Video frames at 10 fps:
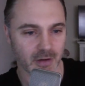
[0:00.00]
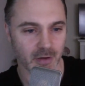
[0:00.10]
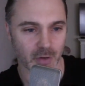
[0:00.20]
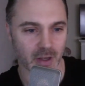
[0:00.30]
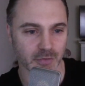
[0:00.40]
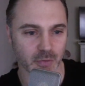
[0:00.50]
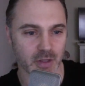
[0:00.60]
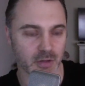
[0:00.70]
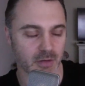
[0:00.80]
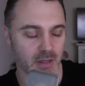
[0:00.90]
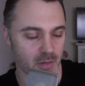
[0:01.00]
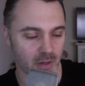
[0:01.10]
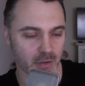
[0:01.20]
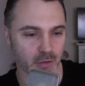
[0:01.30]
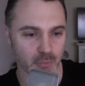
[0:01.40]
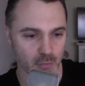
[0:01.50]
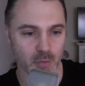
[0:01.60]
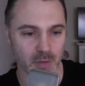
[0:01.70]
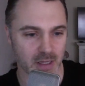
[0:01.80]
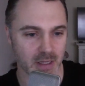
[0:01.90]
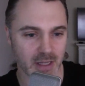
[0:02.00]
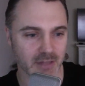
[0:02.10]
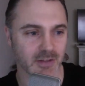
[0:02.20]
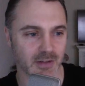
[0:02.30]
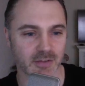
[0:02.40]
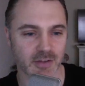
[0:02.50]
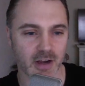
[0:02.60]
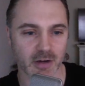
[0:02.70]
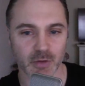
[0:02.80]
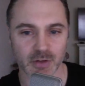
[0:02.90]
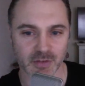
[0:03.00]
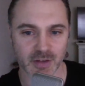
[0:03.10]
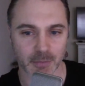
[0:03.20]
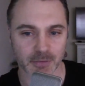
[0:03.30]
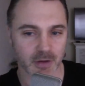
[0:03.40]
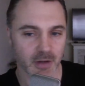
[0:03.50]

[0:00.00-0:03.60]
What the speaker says: Okay, so he like threw me into these concrete steps.